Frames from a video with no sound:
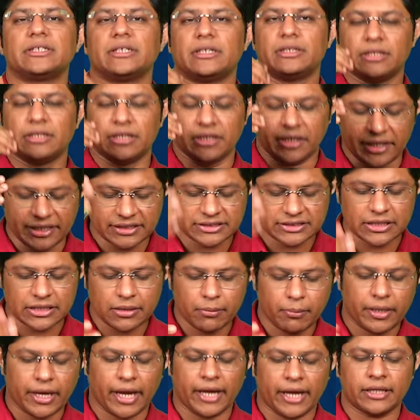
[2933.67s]
the reason
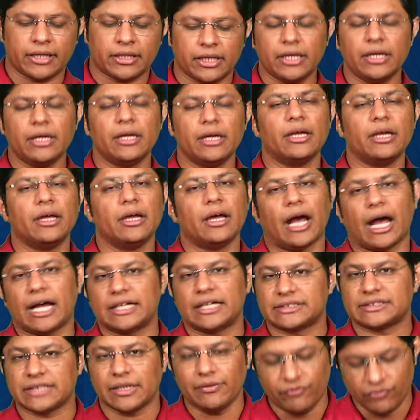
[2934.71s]
behind the
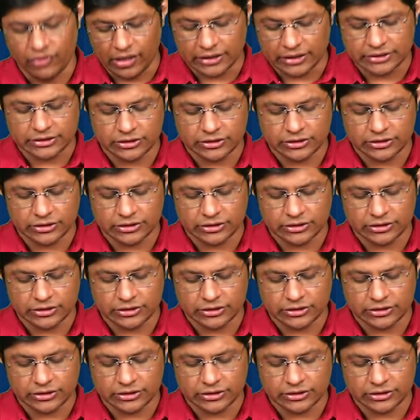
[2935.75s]
Assam floods.